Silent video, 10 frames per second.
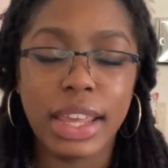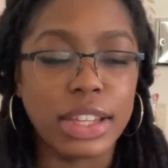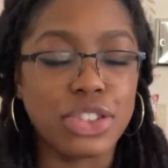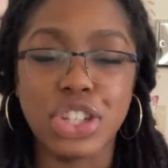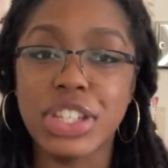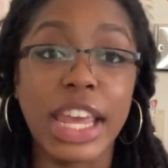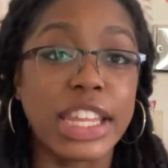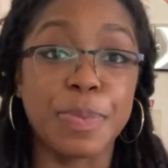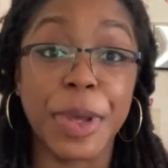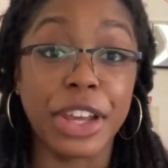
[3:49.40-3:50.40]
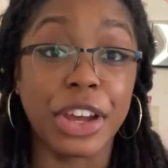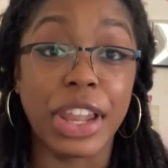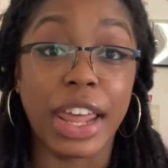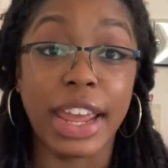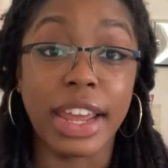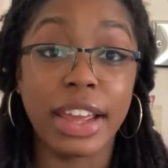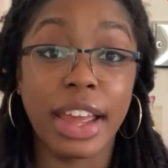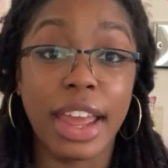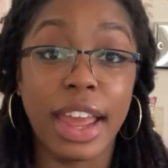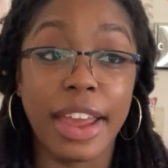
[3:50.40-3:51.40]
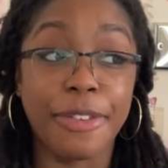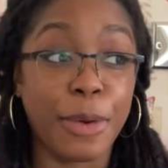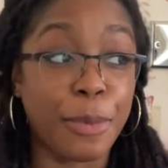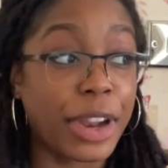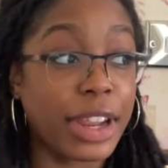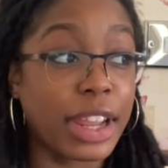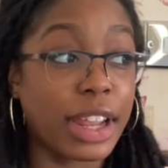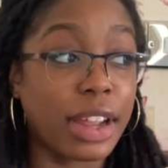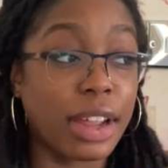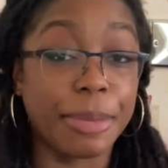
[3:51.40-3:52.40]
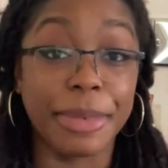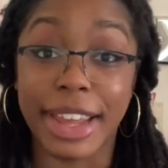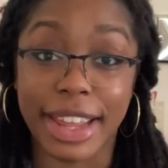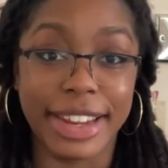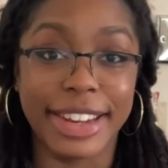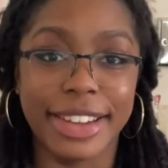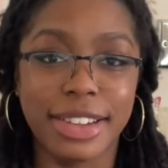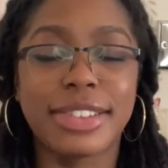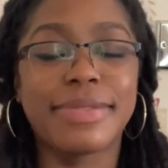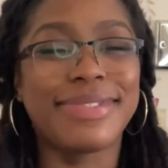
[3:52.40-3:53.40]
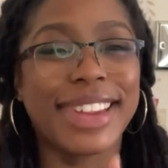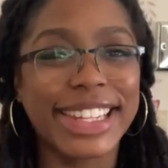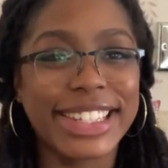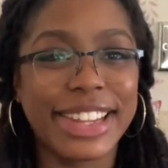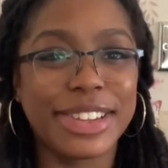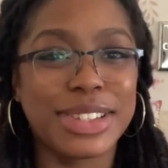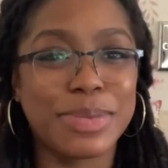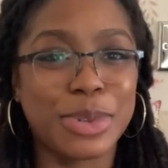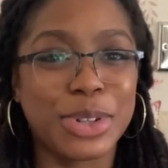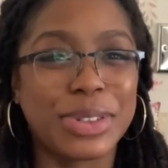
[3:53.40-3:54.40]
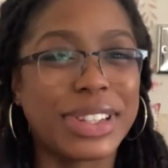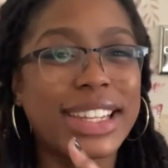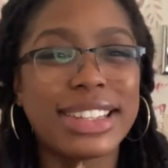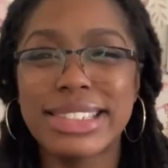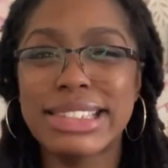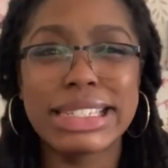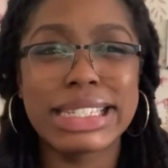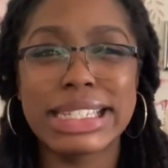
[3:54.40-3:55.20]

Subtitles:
it just gets bigger. Like, if I want it, I'm getting it. That sounds spoiled-less.